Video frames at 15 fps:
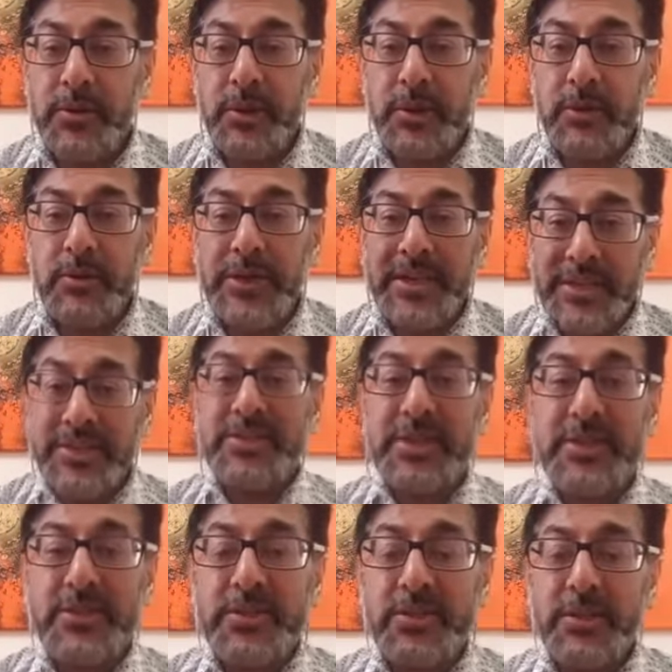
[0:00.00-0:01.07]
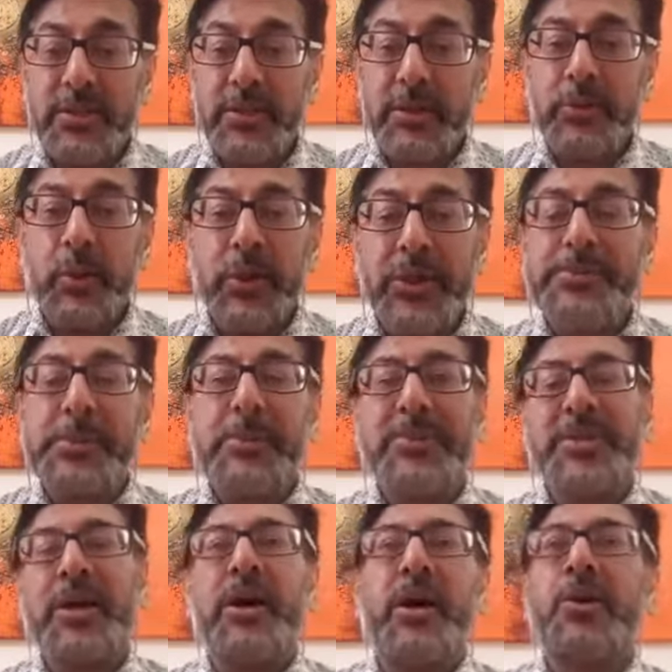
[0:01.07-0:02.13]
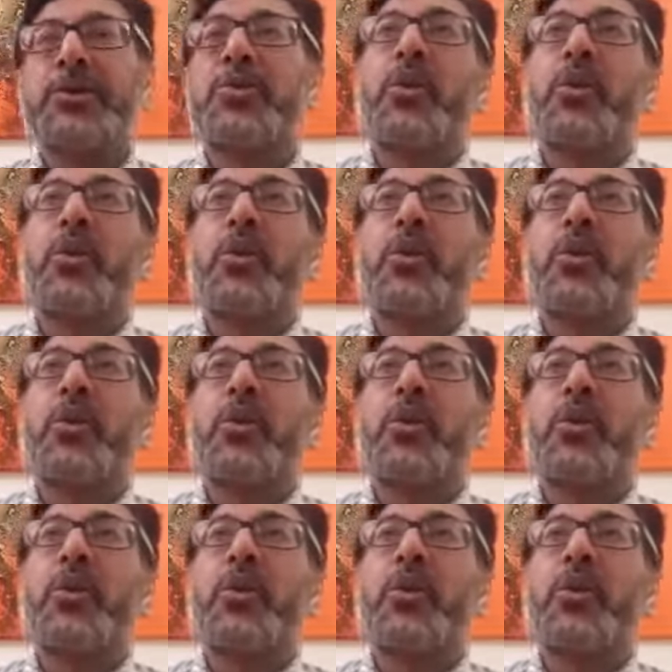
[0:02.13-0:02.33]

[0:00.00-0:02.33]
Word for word: You know, it exists. I'm not one of these people who say, oh,